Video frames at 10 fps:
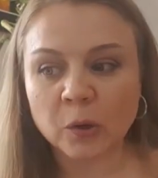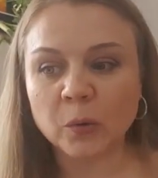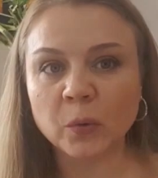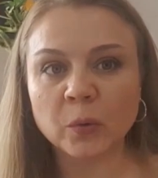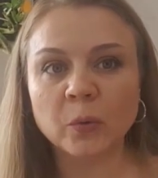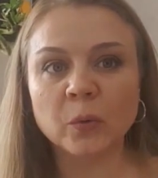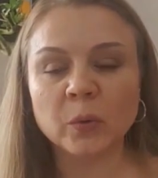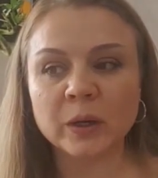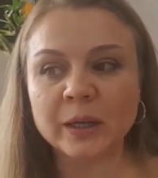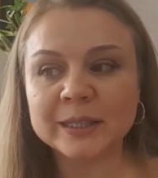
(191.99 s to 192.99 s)

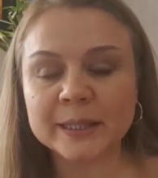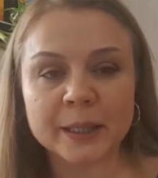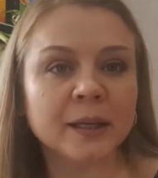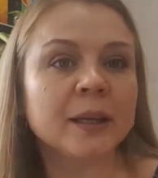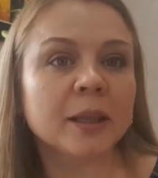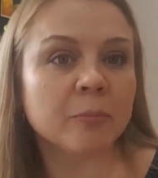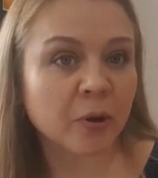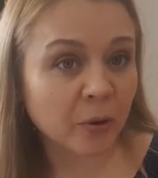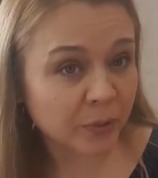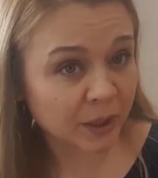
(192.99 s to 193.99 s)
who is thinking
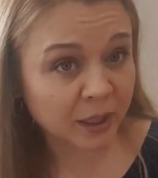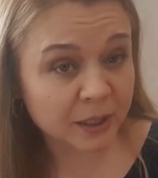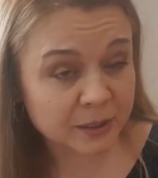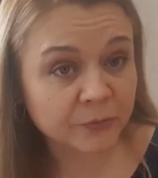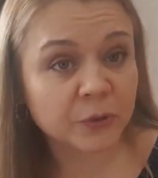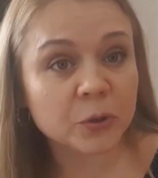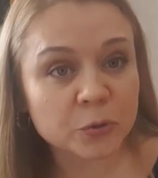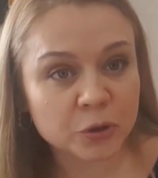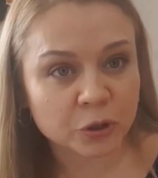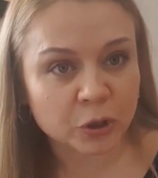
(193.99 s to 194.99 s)
about the kids'
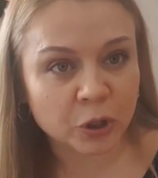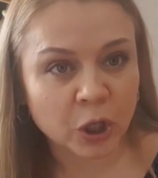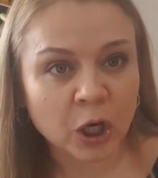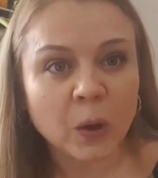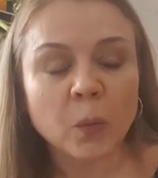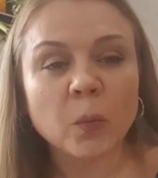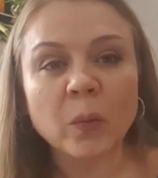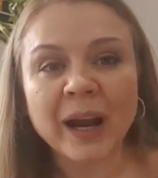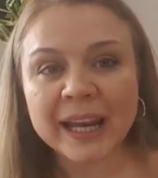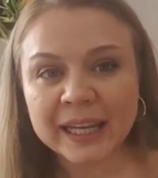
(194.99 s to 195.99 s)
future,
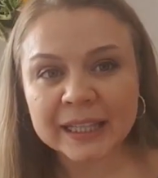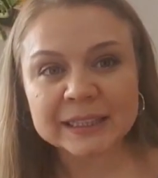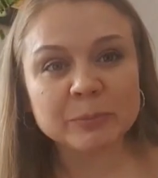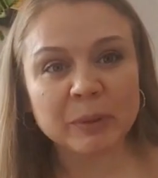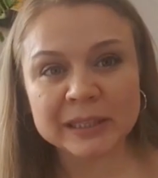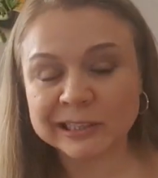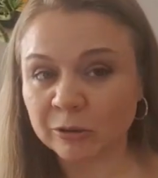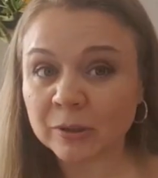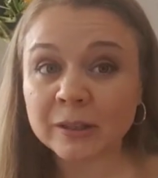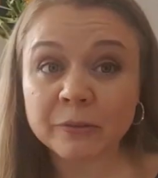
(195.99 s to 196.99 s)
why he's spending
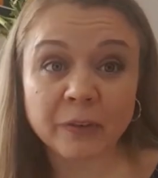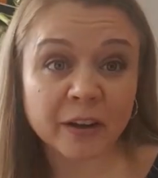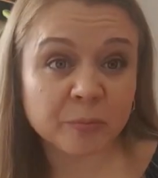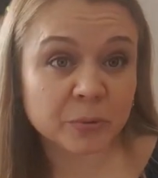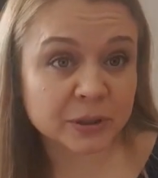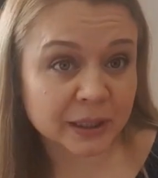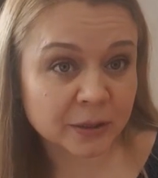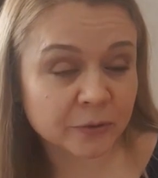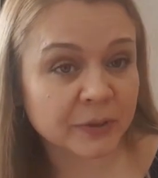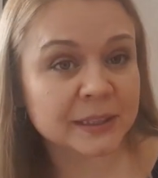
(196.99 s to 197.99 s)
only
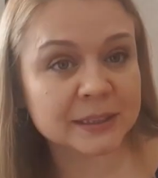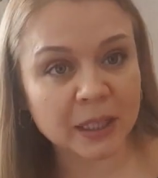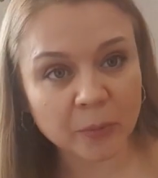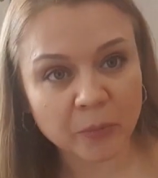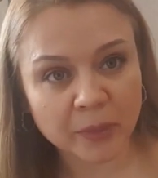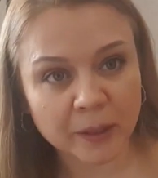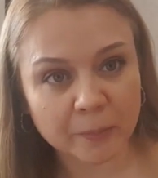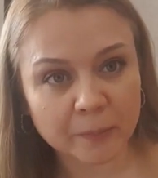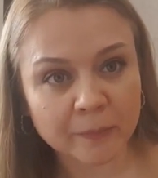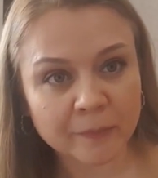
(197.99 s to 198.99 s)
5% of his time with
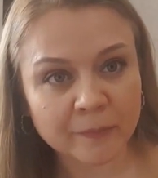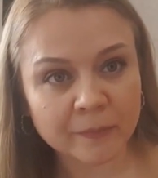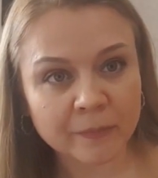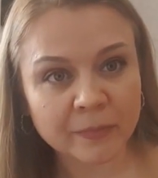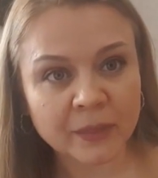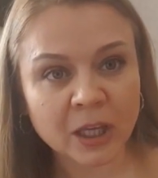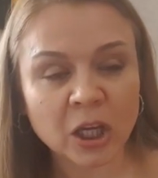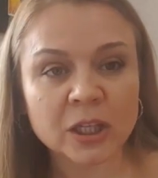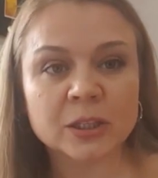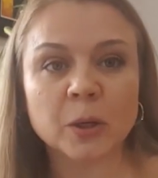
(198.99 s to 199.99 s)
them.
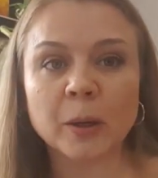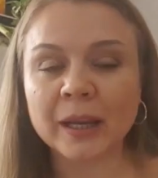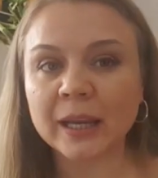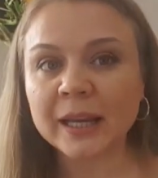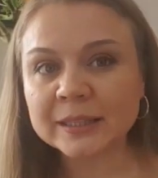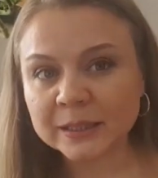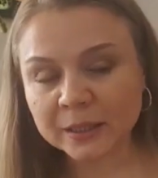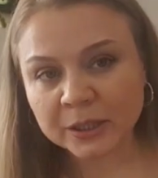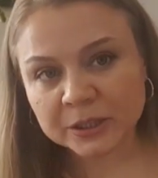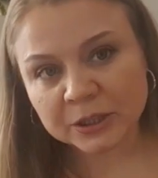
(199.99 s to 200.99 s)
So is it
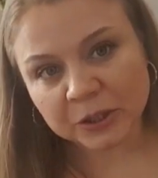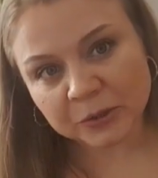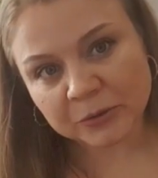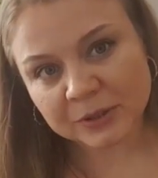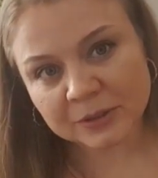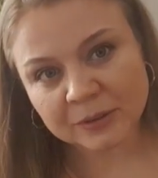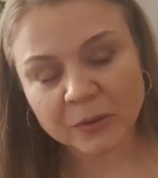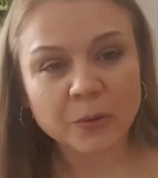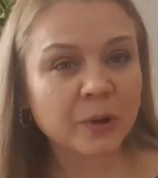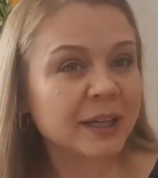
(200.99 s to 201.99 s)
an excuse
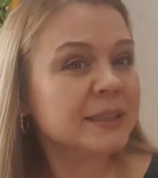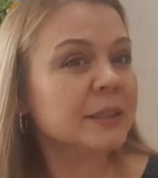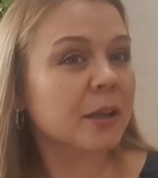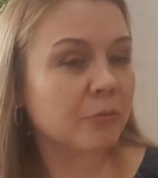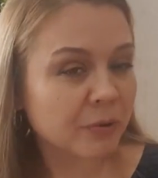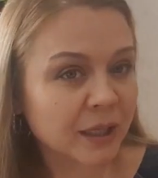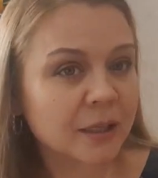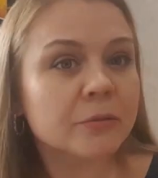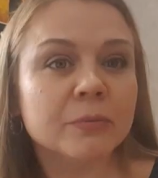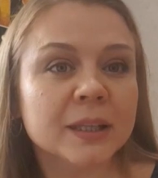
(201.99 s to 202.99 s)
or is it a
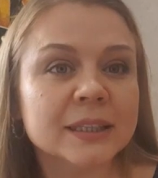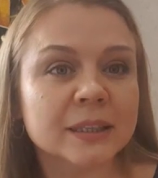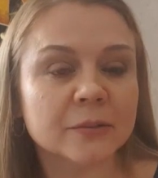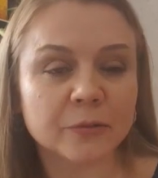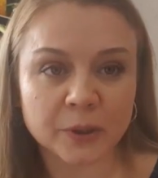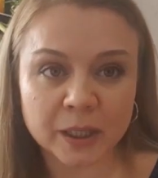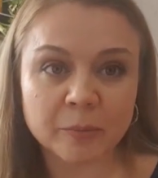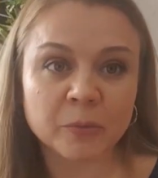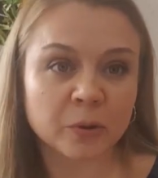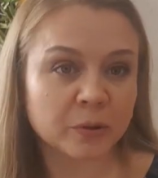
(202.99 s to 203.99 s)
real reason for
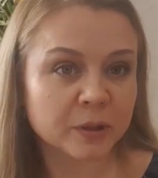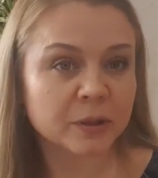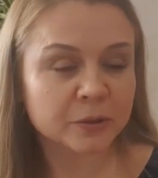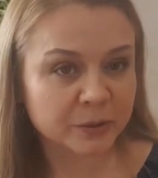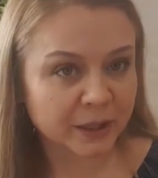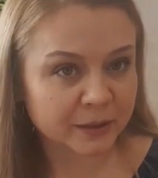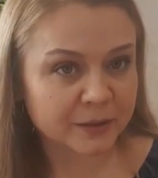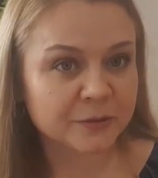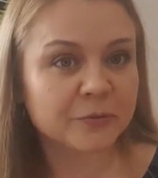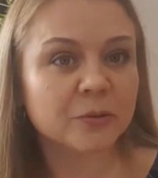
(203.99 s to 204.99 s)
him not to get a
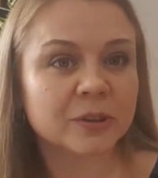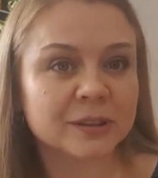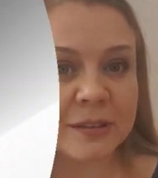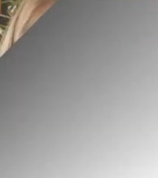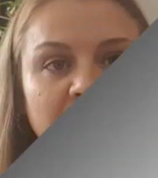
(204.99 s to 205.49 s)
divorce?